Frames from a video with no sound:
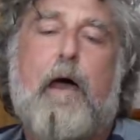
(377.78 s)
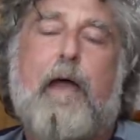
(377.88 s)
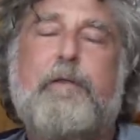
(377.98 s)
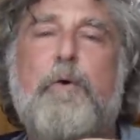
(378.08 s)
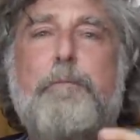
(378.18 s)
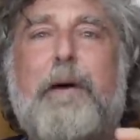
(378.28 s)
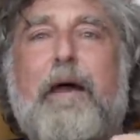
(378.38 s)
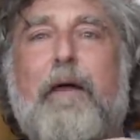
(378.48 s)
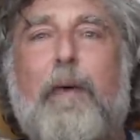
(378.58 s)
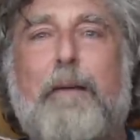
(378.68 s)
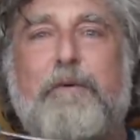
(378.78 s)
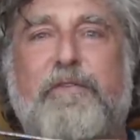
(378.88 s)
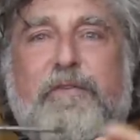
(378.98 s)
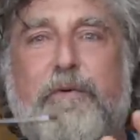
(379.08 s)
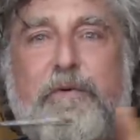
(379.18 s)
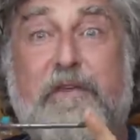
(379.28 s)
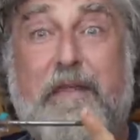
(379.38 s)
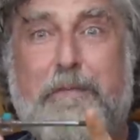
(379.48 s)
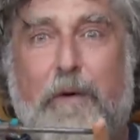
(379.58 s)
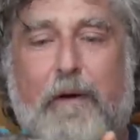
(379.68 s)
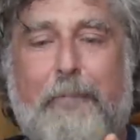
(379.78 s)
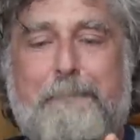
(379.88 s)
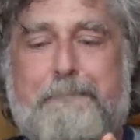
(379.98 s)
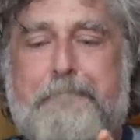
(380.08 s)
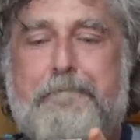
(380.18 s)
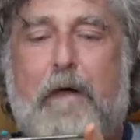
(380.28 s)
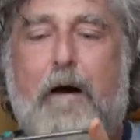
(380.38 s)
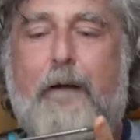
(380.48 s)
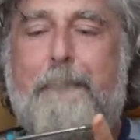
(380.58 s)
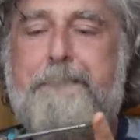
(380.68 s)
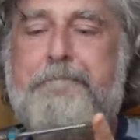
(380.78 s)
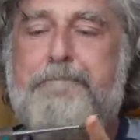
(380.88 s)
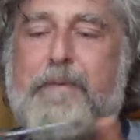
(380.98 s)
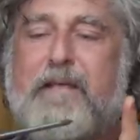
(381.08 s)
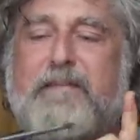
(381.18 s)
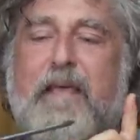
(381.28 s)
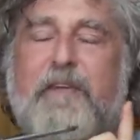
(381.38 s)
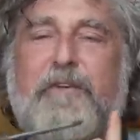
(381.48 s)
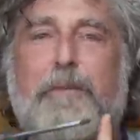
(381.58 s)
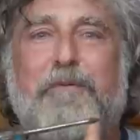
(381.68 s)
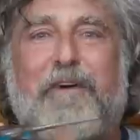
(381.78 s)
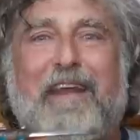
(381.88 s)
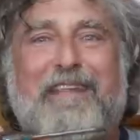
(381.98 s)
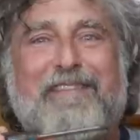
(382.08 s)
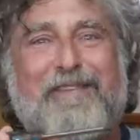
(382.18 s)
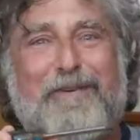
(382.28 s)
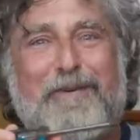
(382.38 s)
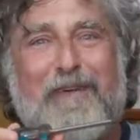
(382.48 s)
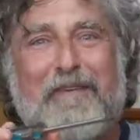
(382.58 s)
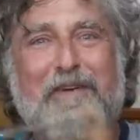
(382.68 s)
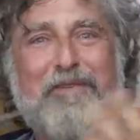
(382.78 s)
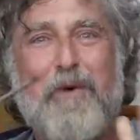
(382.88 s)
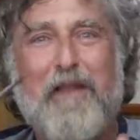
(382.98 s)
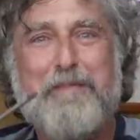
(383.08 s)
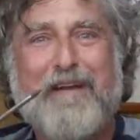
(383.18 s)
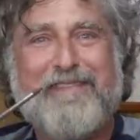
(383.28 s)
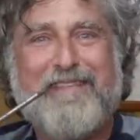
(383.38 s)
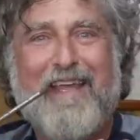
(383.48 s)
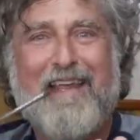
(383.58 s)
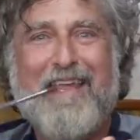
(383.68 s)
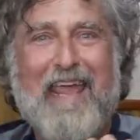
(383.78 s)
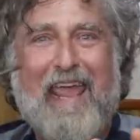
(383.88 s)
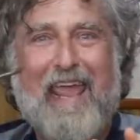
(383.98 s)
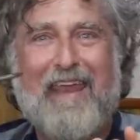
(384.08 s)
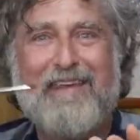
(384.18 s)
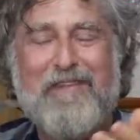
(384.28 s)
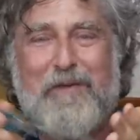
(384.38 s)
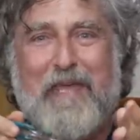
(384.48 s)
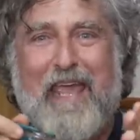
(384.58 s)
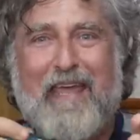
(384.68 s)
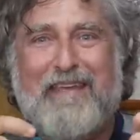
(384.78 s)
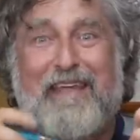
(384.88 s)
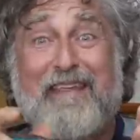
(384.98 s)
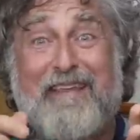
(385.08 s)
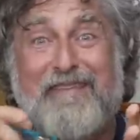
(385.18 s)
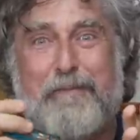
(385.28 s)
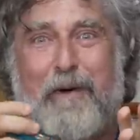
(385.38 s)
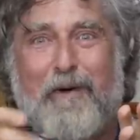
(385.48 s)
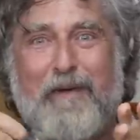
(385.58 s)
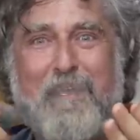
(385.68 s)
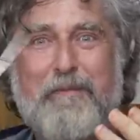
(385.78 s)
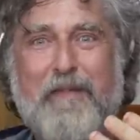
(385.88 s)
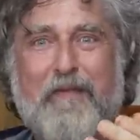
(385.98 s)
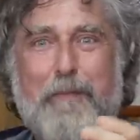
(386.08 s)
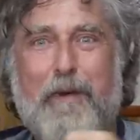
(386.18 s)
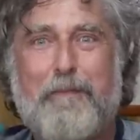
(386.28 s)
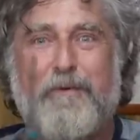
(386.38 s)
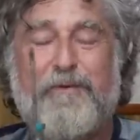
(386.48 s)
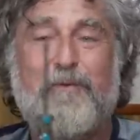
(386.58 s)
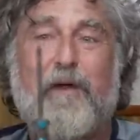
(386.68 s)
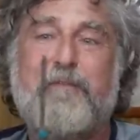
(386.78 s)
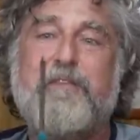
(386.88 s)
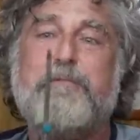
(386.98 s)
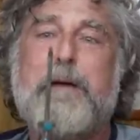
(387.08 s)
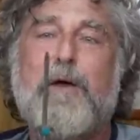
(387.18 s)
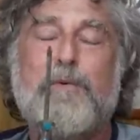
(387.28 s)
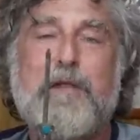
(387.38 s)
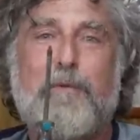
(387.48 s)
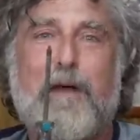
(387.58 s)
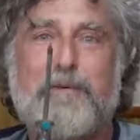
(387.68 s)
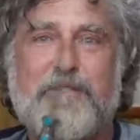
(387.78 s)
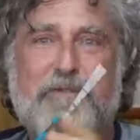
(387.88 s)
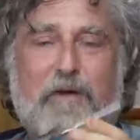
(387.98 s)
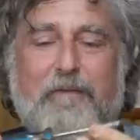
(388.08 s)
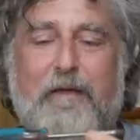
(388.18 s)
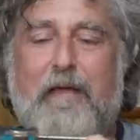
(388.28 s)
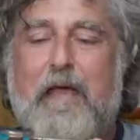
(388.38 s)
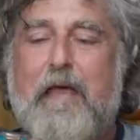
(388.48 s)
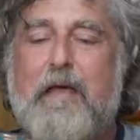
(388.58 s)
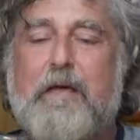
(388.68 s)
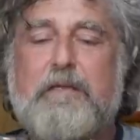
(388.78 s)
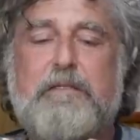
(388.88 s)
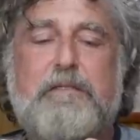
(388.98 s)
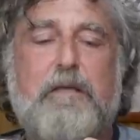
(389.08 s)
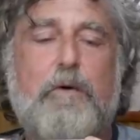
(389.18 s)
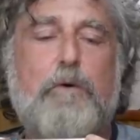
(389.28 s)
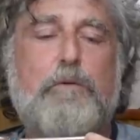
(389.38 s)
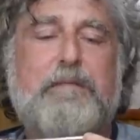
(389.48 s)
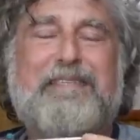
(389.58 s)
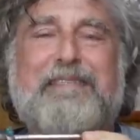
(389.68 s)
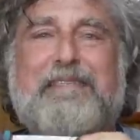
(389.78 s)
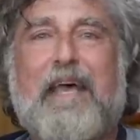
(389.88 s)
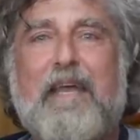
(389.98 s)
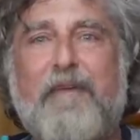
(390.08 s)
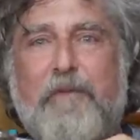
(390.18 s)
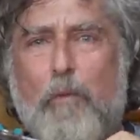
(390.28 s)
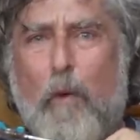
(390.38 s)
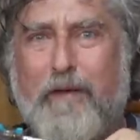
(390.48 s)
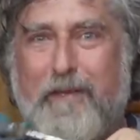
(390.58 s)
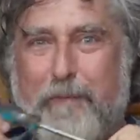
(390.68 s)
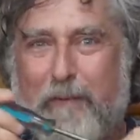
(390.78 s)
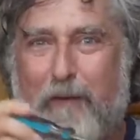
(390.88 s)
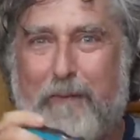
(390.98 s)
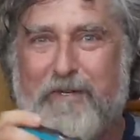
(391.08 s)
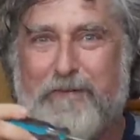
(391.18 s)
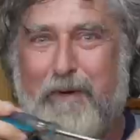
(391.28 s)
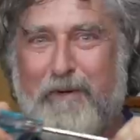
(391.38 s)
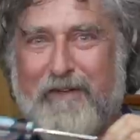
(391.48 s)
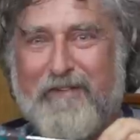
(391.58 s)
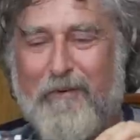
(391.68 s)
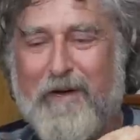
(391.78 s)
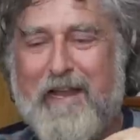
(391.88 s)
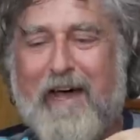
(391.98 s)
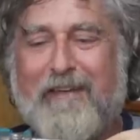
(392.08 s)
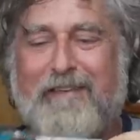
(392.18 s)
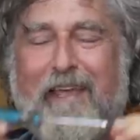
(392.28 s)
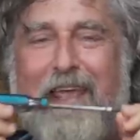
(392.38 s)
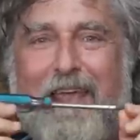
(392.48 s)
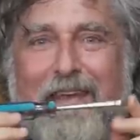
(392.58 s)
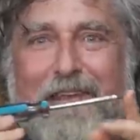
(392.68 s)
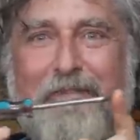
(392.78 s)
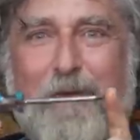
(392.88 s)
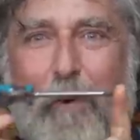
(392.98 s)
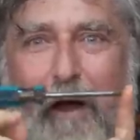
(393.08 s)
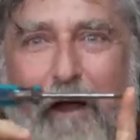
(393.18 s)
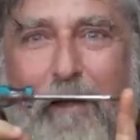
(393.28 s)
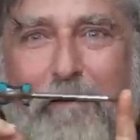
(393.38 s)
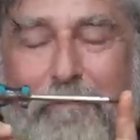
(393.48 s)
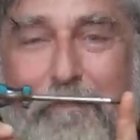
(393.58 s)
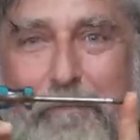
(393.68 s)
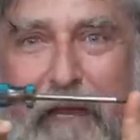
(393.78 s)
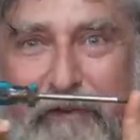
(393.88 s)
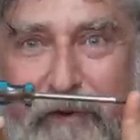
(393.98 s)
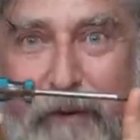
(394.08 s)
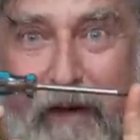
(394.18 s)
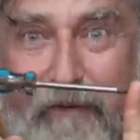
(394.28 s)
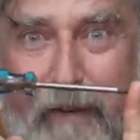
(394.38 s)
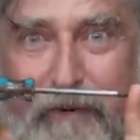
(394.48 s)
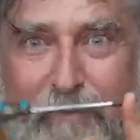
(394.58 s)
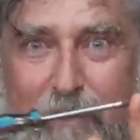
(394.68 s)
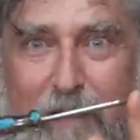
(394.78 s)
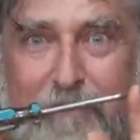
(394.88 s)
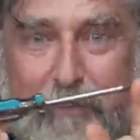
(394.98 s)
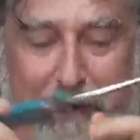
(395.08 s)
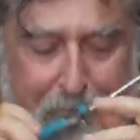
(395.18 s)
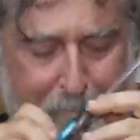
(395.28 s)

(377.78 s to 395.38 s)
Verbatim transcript: I don't buy Robert's screws anymore um, because I had trouble finding the screwdrivers while I'm out sailing, and you can't take things apart again without the proper screwdriver. This is my only Roberts drive. So decide if you want to be a Roberts boat or not, and if you are, make sure you have Roberts drives around.